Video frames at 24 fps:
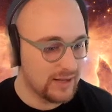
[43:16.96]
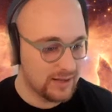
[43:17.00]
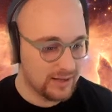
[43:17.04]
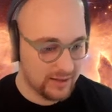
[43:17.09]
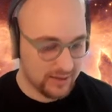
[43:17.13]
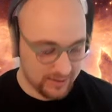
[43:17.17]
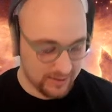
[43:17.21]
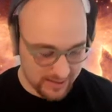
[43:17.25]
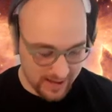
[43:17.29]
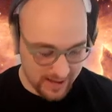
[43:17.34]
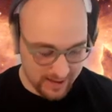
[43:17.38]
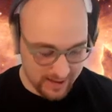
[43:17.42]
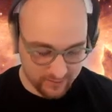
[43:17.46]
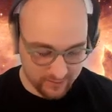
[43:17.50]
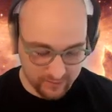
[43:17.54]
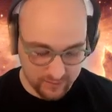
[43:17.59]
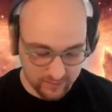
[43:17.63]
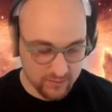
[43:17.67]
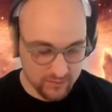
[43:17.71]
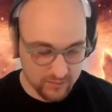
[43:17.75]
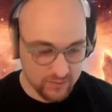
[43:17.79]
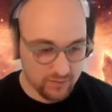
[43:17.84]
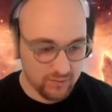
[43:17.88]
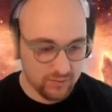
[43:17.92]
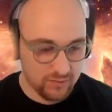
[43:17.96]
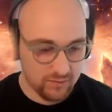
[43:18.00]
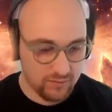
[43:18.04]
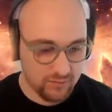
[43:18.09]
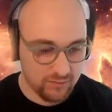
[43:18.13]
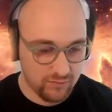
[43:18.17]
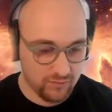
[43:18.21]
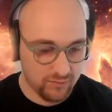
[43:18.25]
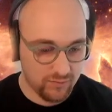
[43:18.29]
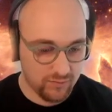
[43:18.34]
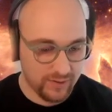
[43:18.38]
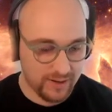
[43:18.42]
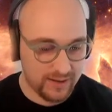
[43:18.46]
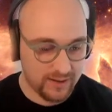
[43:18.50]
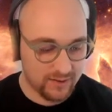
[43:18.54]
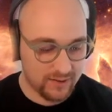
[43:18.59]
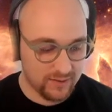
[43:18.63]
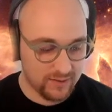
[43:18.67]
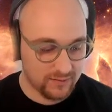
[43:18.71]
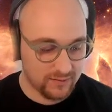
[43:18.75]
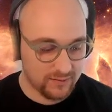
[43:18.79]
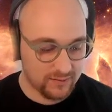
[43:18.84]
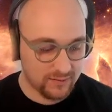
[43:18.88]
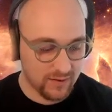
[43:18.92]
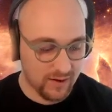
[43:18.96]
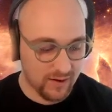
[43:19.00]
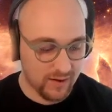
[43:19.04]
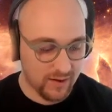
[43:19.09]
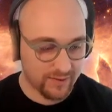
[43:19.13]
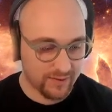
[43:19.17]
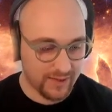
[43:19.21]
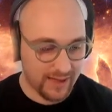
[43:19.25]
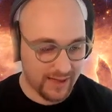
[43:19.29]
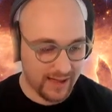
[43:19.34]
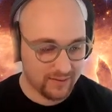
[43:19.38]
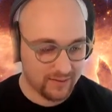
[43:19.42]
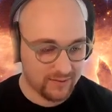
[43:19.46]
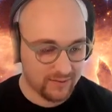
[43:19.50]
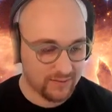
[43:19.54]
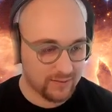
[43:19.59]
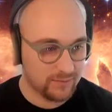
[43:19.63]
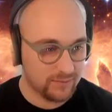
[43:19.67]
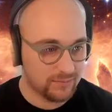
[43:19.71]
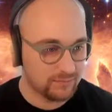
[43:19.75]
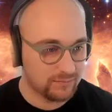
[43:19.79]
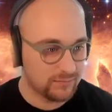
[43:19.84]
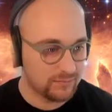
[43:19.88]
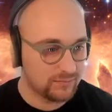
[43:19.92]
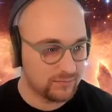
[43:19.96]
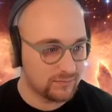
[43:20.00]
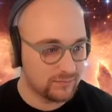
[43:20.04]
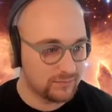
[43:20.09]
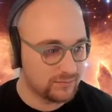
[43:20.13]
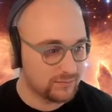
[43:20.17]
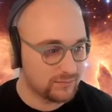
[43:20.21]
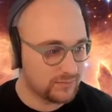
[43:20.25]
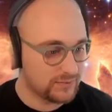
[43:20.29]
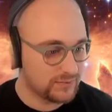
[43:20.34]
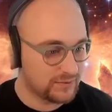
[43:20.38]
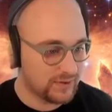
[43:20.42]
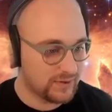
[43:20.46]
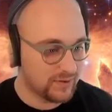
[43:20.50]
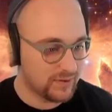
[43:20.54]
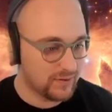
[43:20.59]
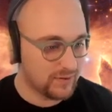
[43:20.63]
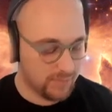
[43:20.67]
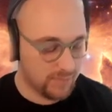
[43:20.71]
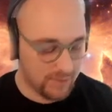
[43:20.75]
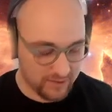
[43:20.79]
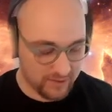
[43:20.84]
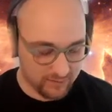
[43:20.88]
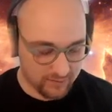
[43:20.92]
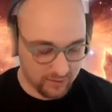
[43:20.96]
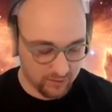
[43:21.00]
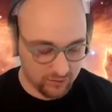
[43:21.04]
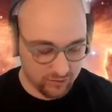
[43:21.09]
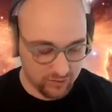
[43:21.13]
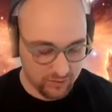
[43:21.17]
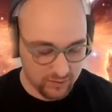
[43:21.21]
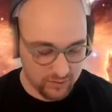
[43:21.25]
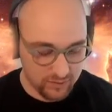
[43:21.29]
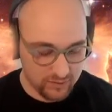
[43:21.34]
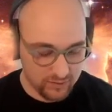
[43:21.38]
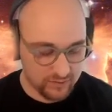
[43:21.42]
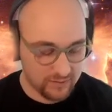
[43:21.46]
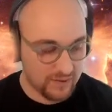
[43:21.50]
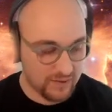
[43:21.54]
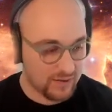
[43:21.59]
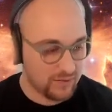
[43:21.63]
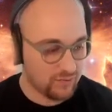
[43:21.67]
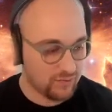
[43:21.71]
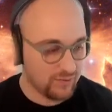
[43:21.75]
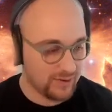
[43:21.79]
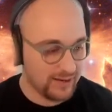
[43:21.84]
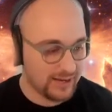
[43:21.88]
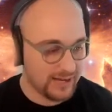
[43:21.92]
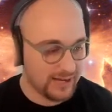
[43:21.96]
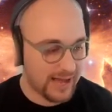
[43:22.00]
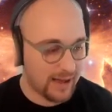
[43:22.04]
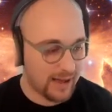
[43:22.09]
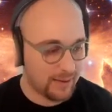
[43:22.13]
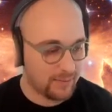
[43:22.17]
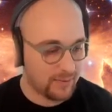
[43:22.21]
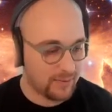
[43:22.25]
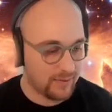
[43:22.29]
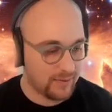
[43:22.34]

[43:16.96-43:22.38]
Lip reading: Let's restart that. The message, send recap.